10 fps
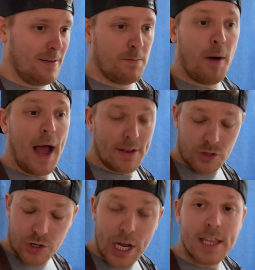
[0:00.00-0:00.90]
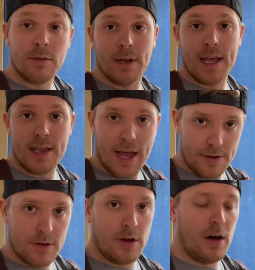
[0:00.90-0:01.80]
I genuinely, hand
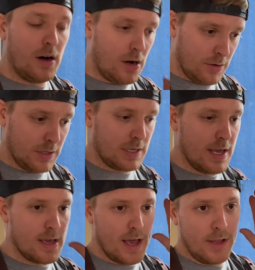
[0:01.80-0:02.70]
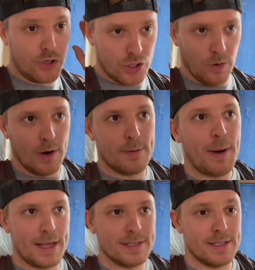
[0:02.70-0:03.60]
on heart, honestly enjoyed
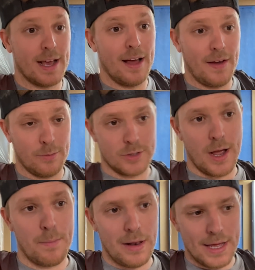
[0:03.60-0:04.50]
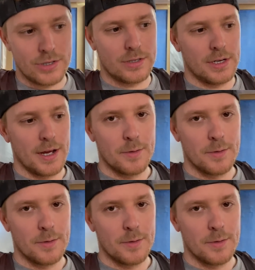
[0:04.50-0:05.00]
painting that. That was a pleasure to do.